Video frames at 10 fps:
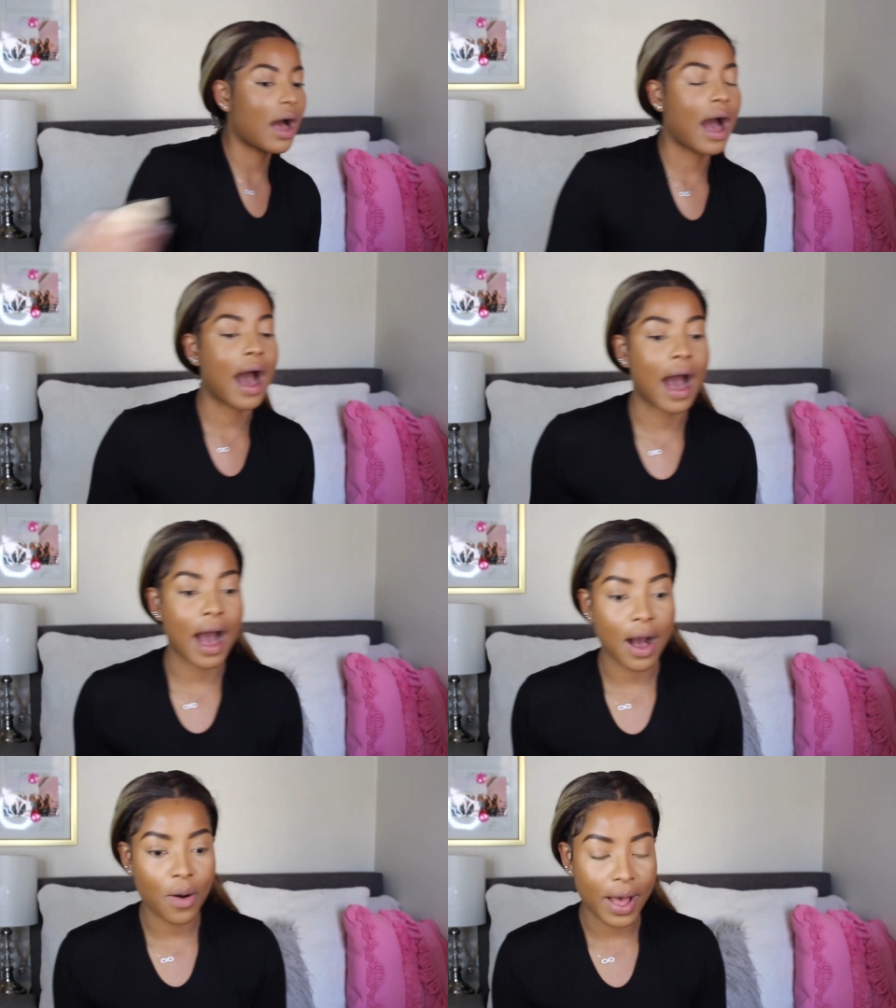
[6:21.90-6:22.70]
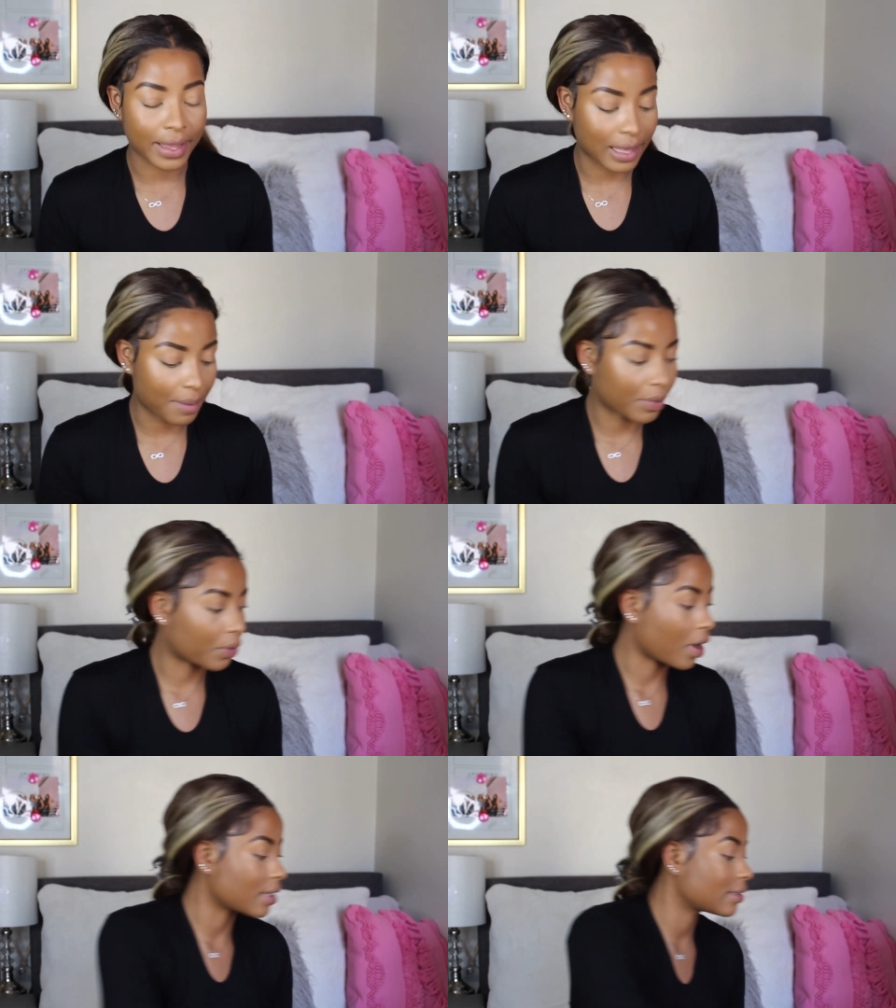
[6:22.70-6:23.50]
how I came
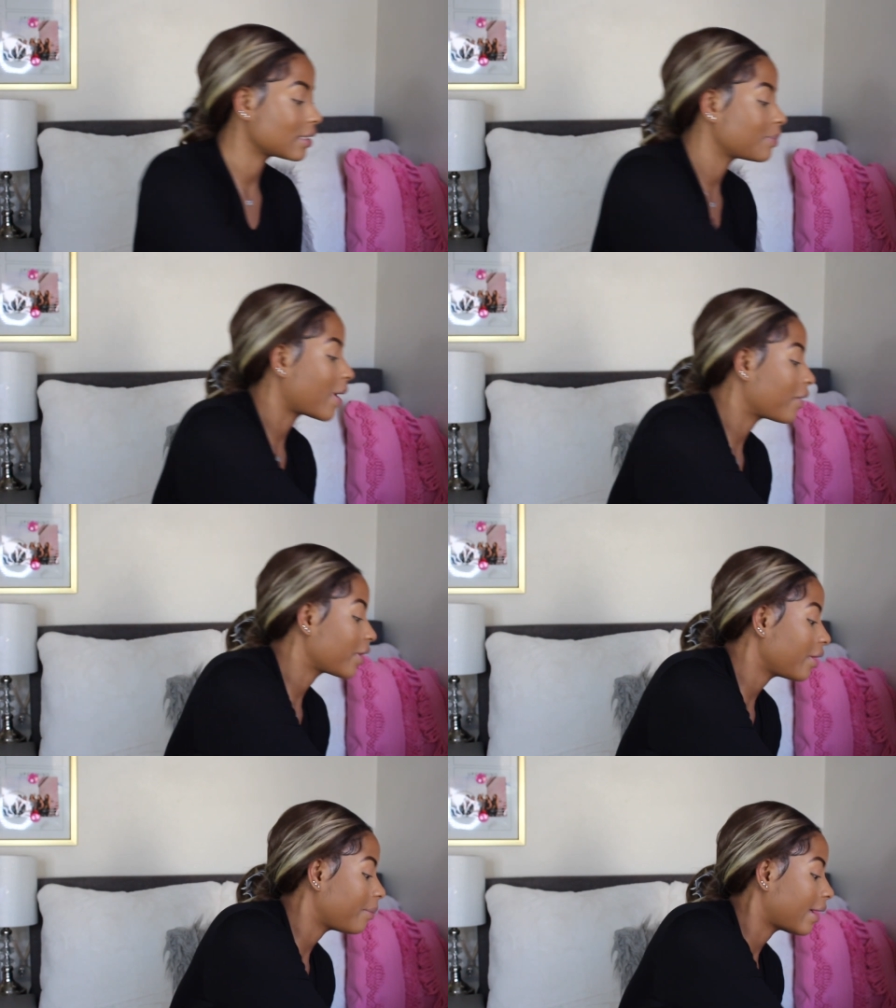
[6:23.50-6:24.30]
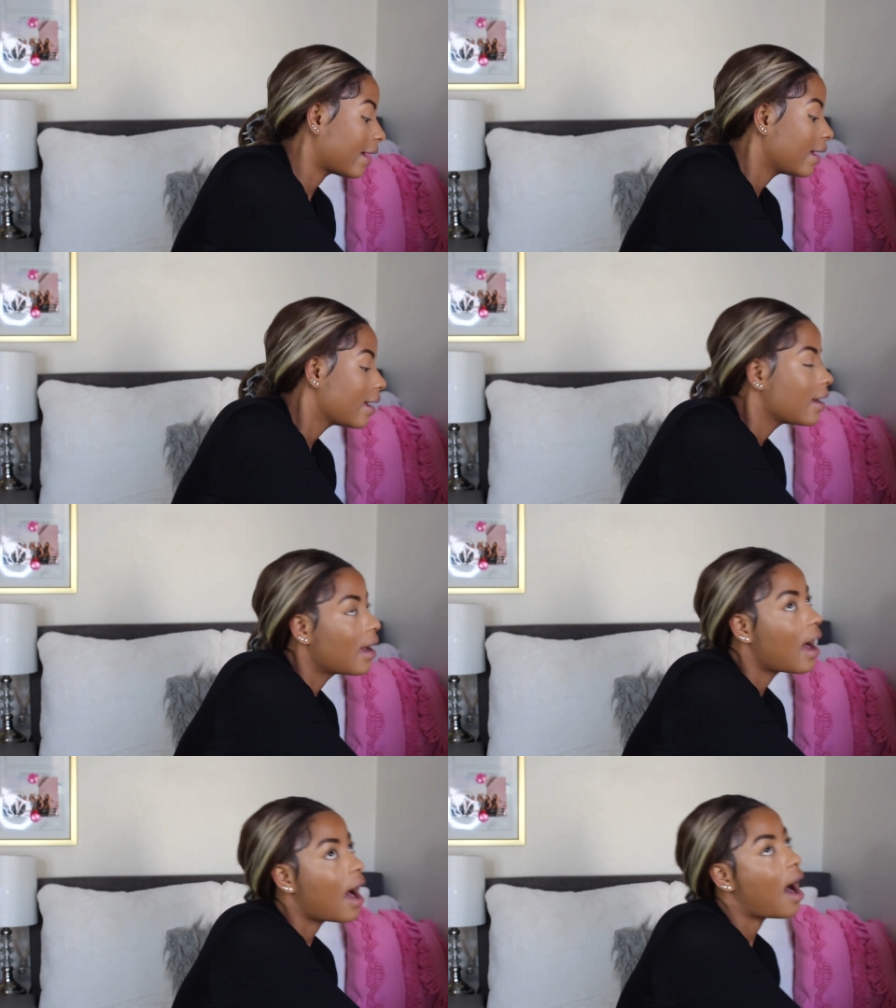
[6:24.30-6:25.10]
across this powder,
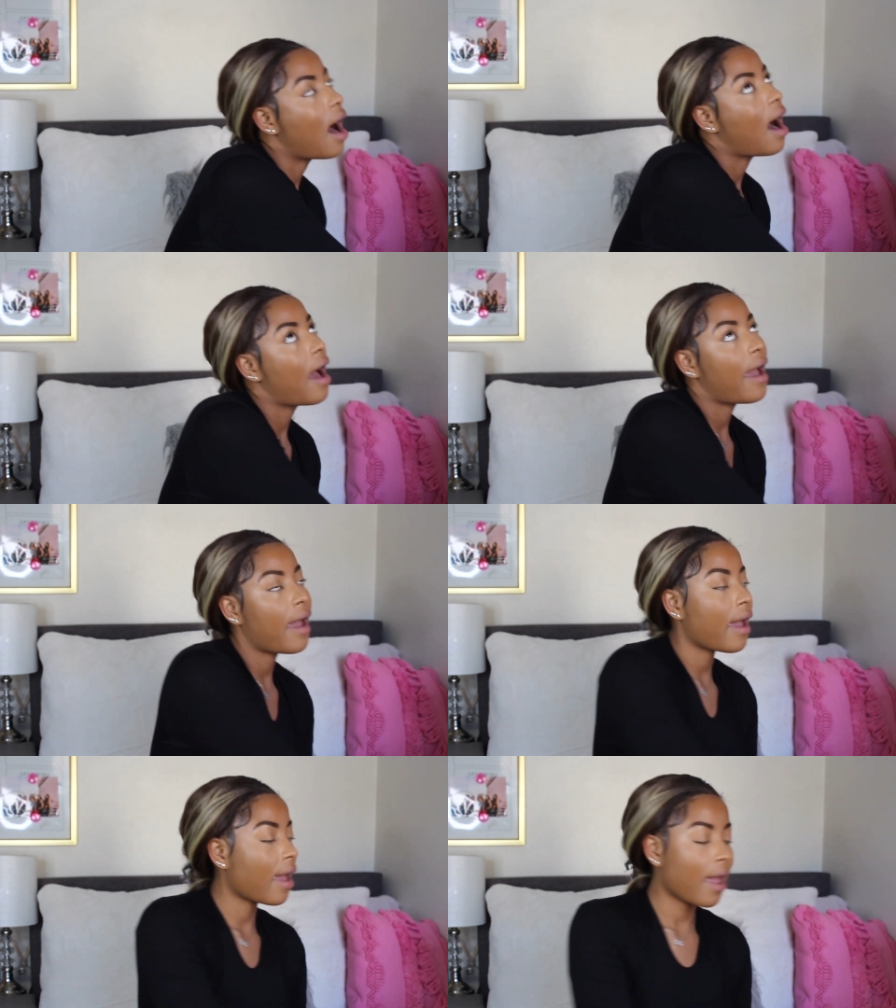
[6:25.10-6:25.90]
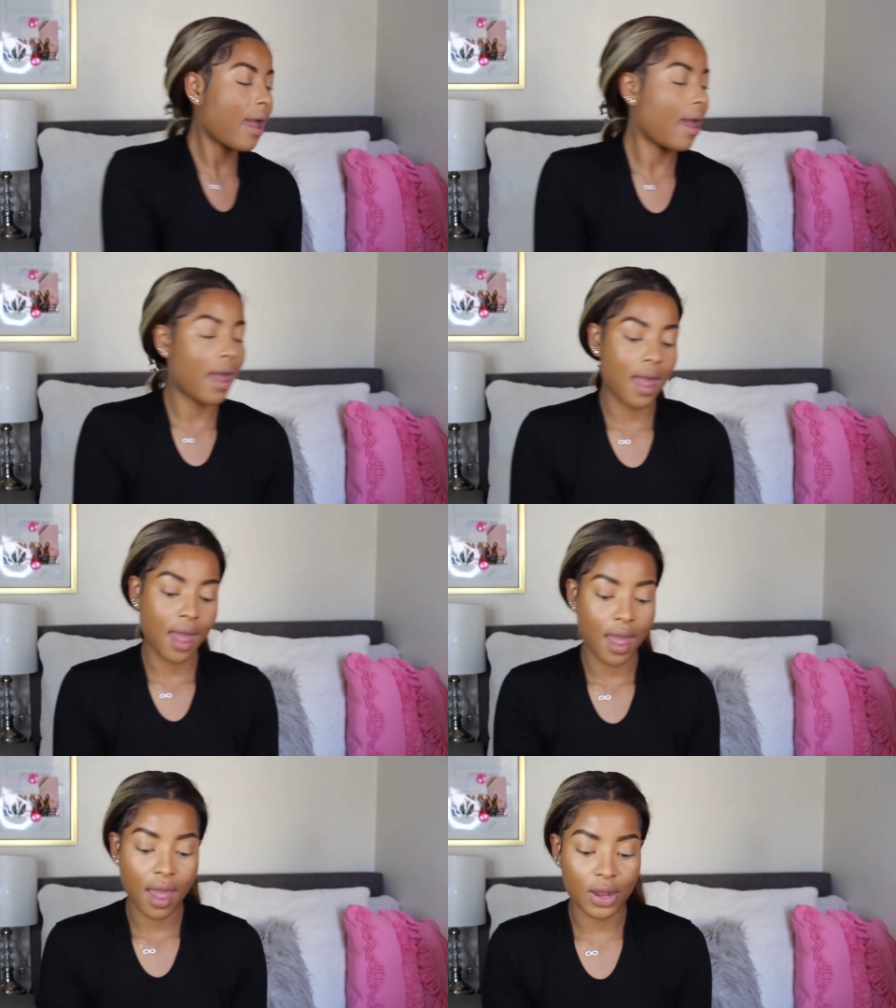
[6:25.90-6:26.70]
but I
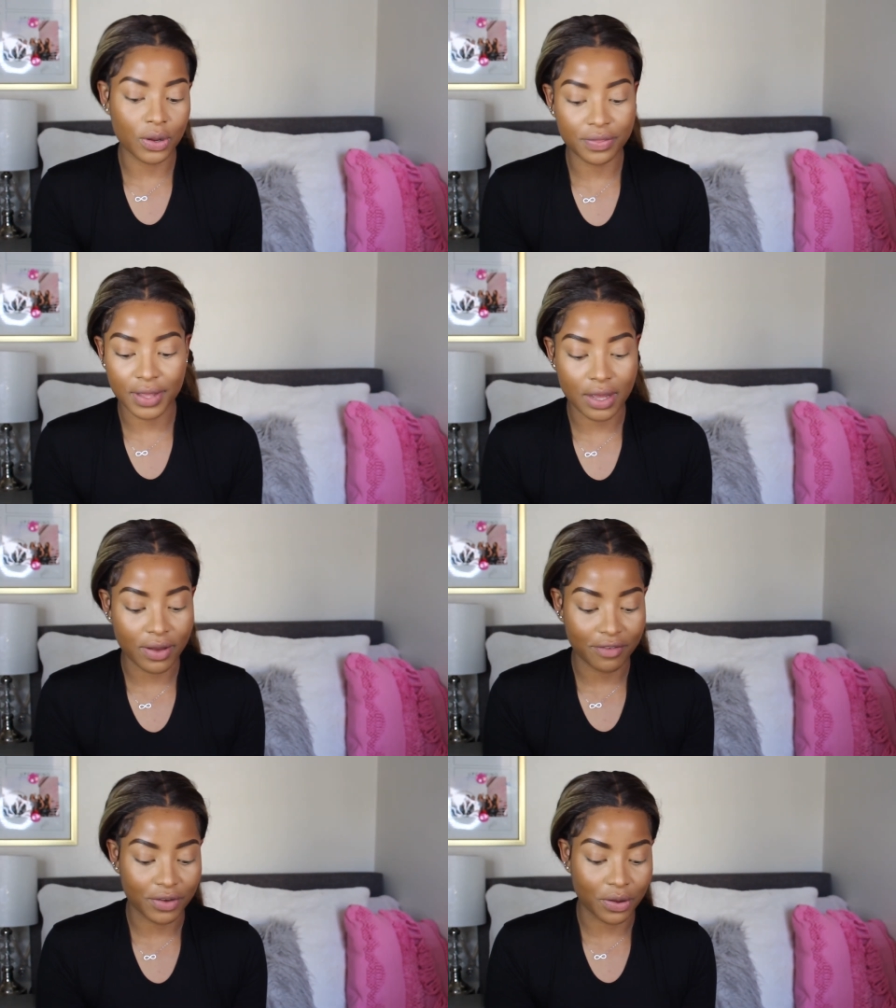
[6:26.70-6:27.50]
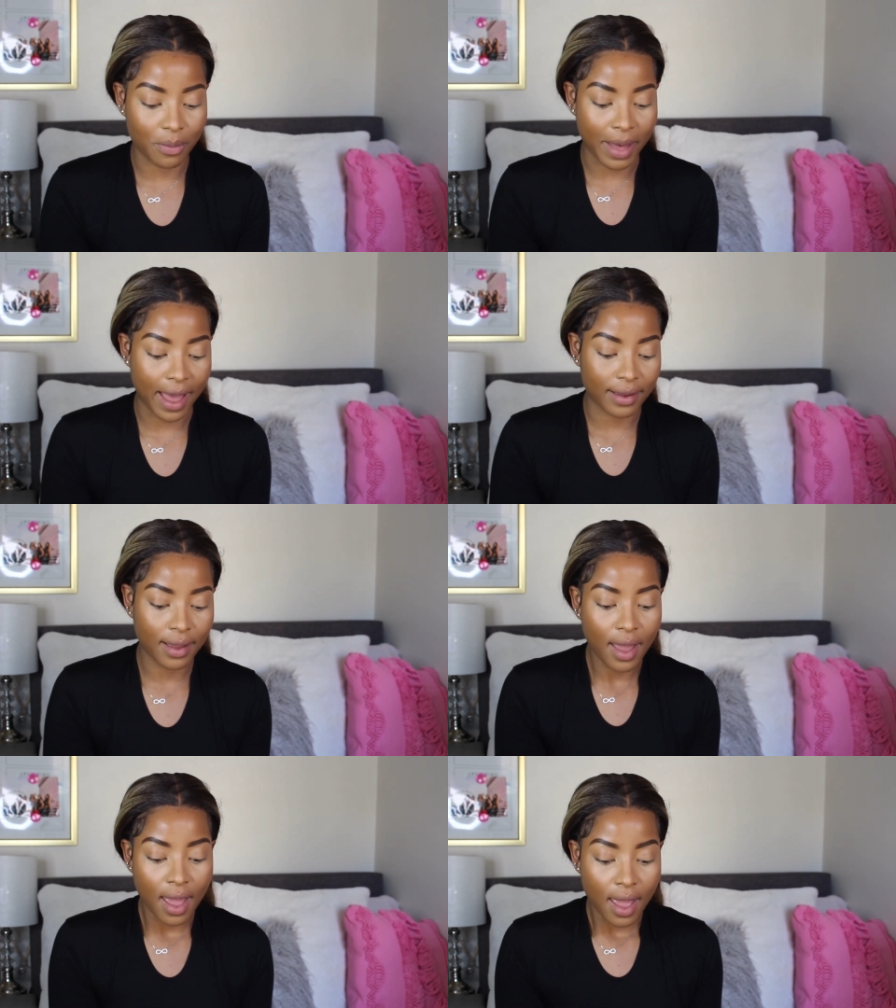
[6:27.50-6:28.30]
don't think I'll ever go back.